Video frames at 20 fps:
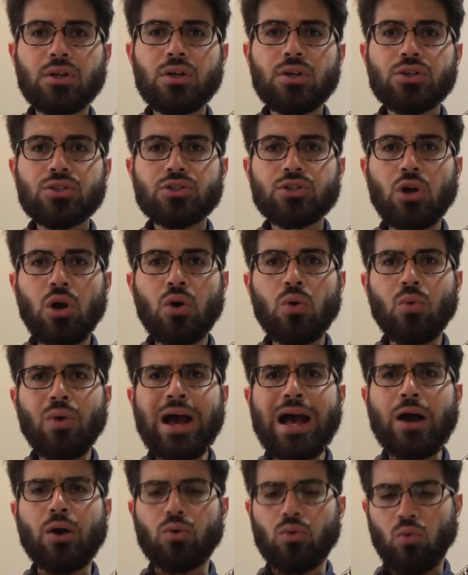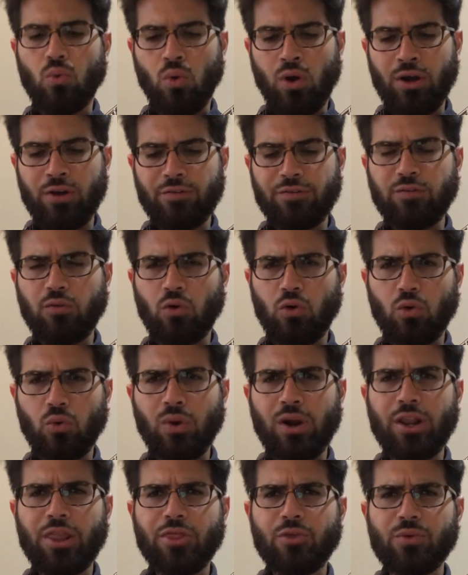So wow, 1 4
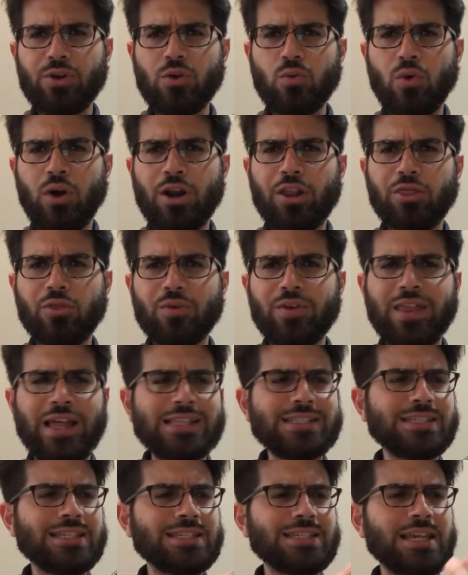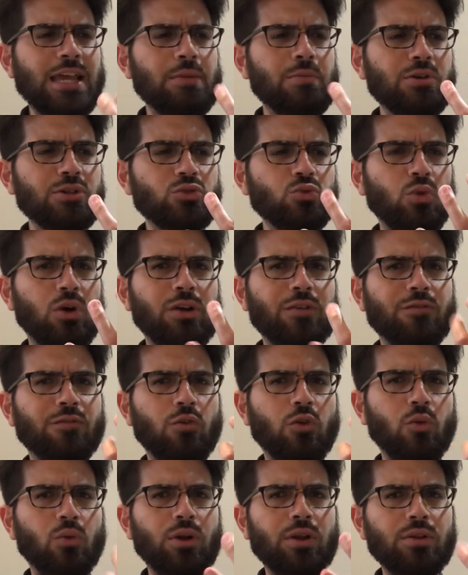1 3 1 3. That's the same as 1
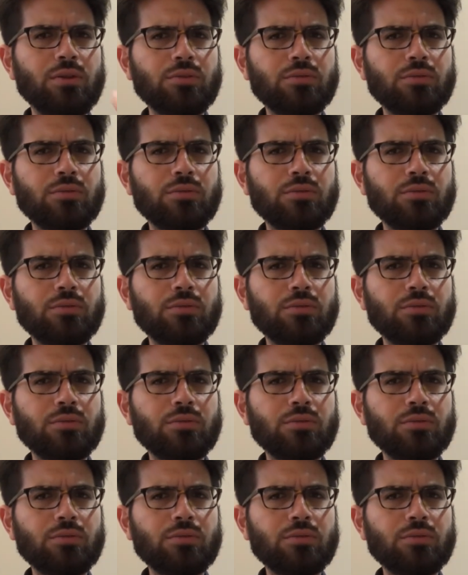4 1.